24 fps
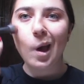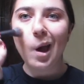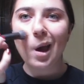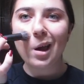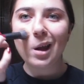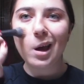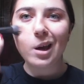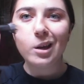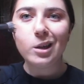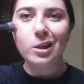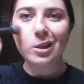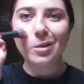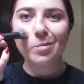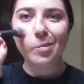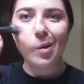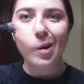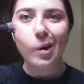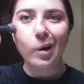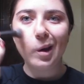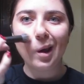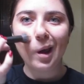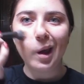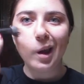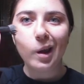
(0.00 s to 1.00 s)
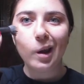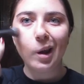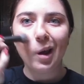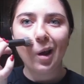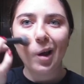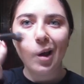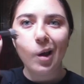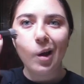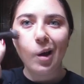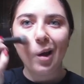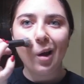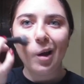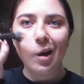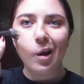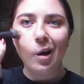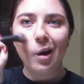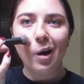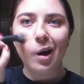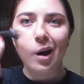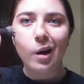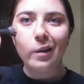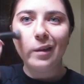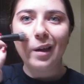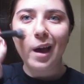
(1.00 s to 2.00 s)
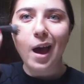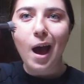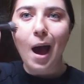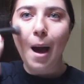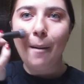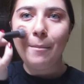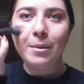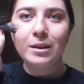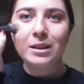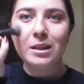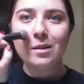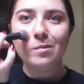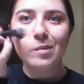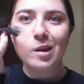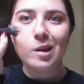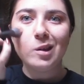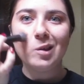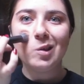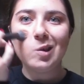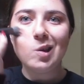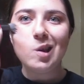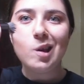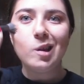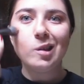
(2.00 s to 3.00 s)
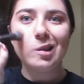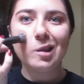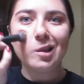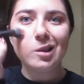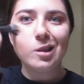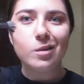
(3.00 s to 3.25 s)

And I just put it on the apples of my cheeks,